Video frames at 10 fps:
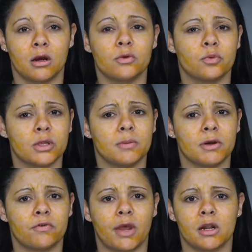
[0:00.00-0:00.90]
a really
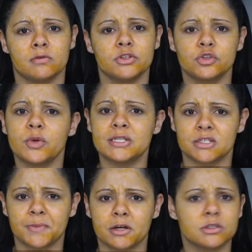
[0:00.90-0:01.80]
big fan of sweet
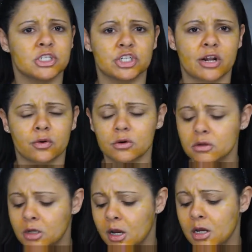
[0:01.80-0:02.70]
smells in
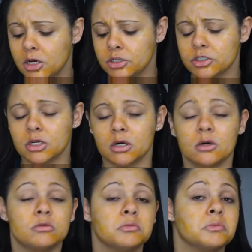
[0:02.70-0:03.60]
general,
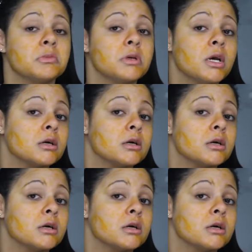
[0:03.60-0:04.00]
so, you